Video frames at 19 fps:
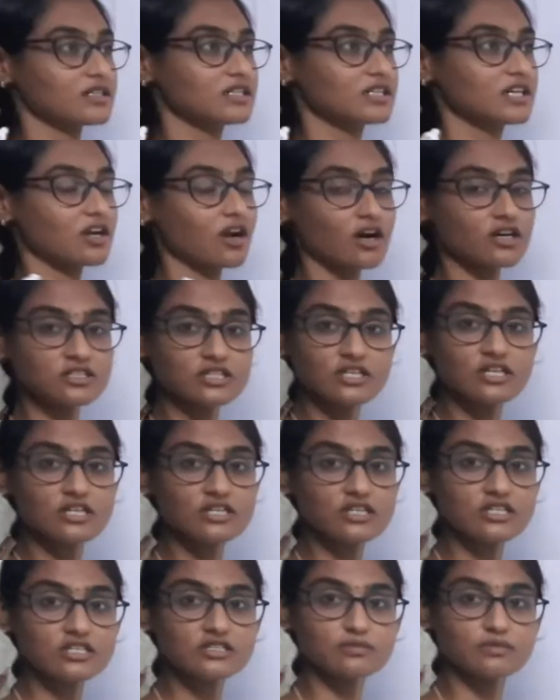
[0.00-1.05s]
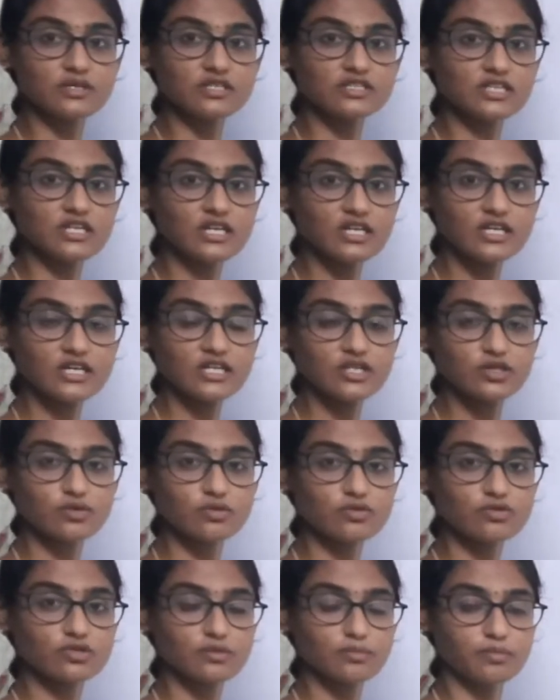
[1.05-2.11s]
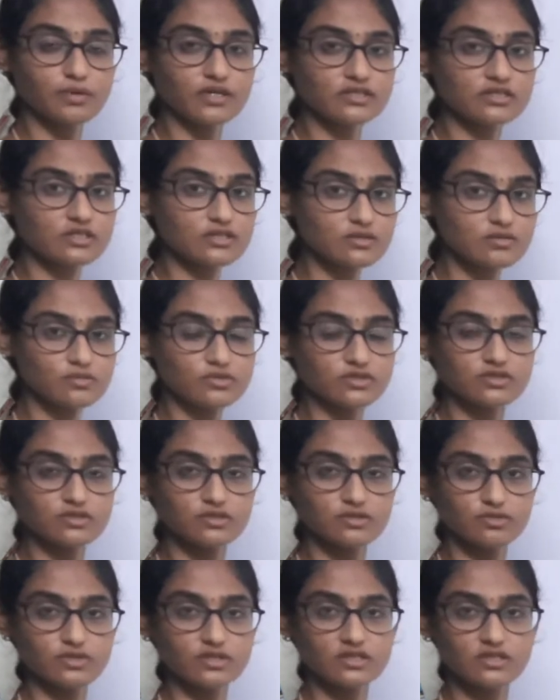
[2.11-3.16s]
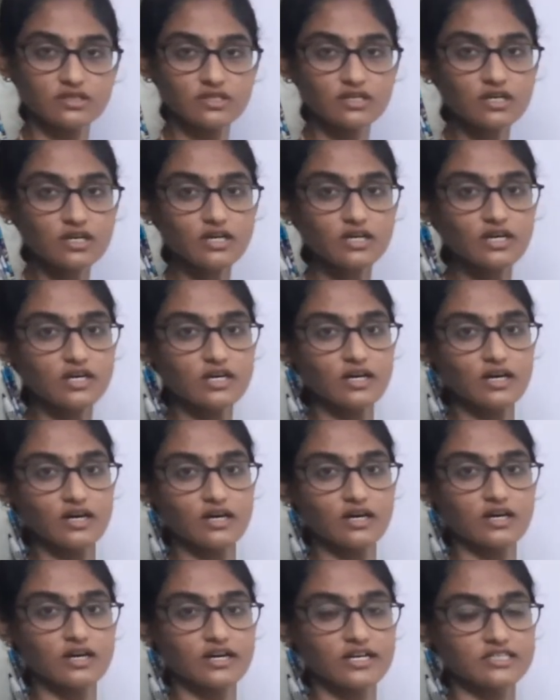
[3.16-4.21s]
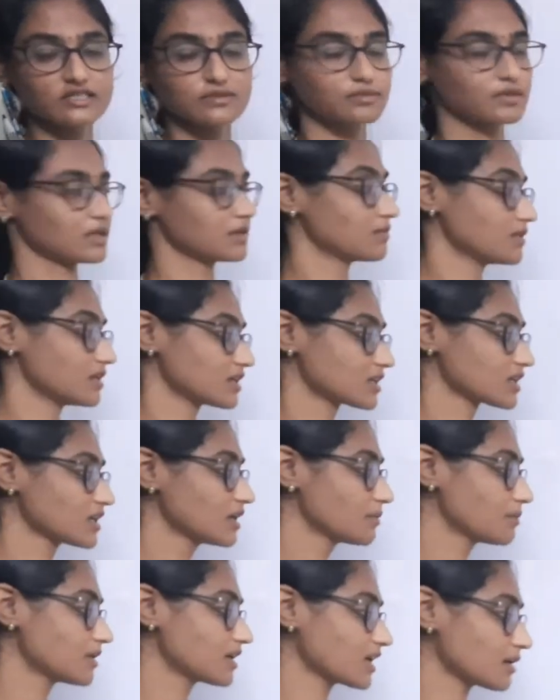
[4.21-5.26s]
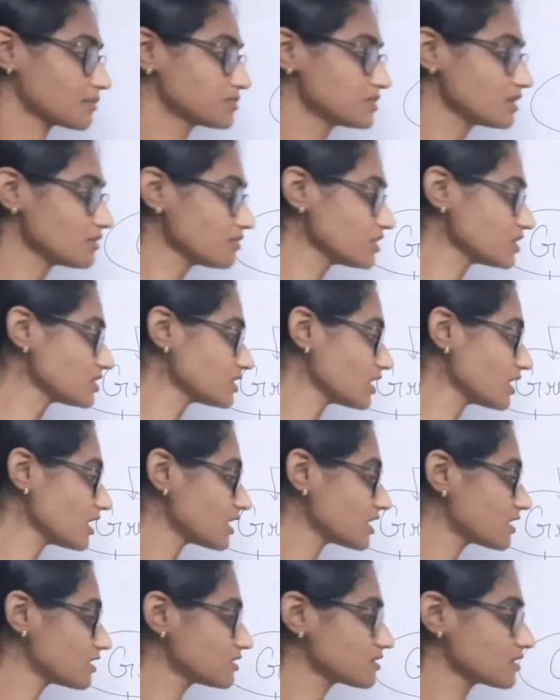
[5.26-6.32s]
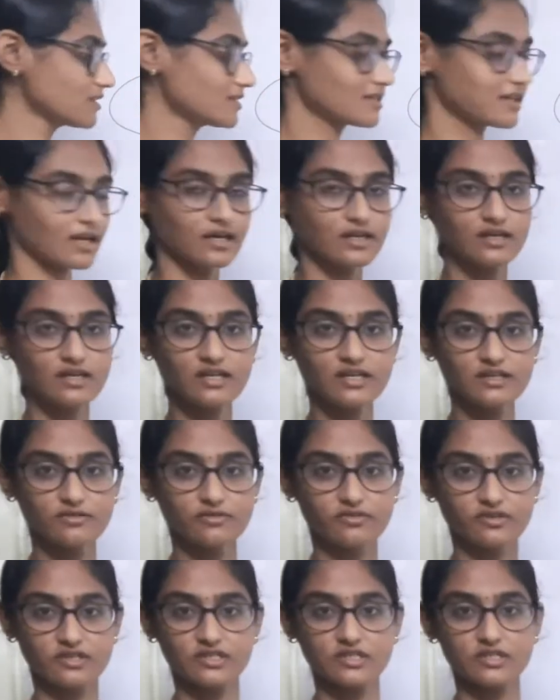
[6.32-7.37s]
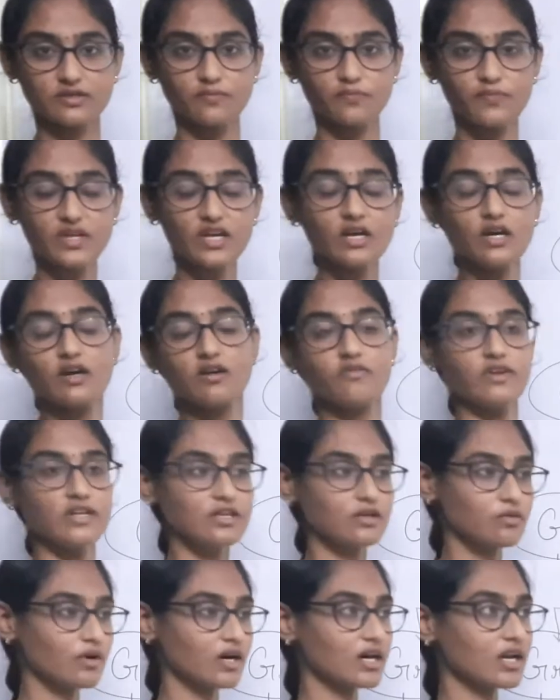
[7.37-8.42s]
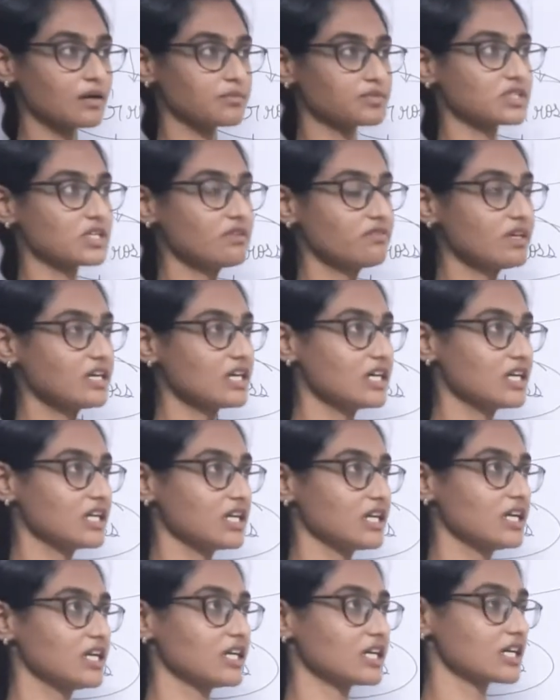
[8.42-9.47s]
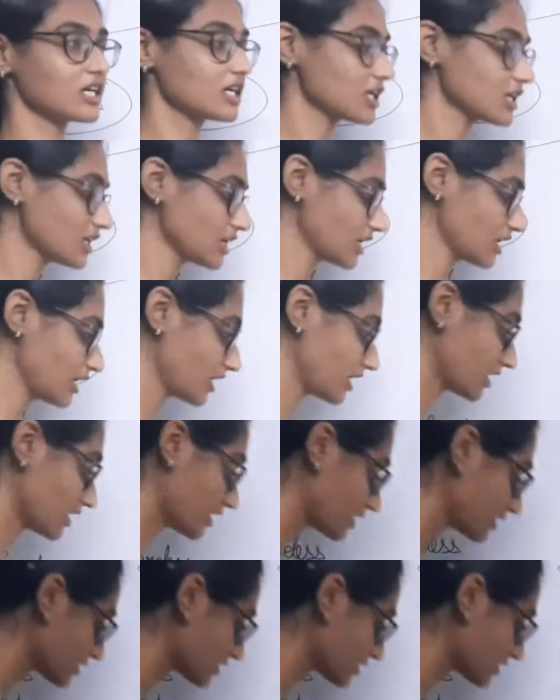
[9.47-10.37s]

the gross error is basically due to the person who is doing the experiment. But observational errors is slightly different. When you are observing a reading, let